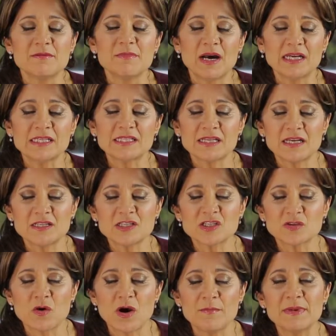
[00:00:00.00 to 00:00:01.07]
My son
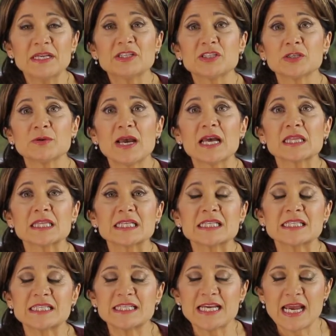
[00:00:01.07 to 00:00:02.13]
saw me do at
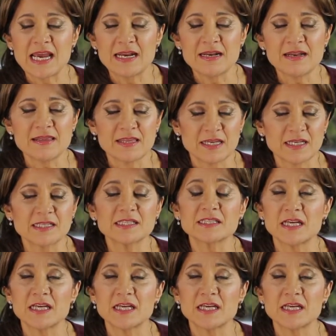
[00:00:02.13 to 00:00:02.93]
least 10 things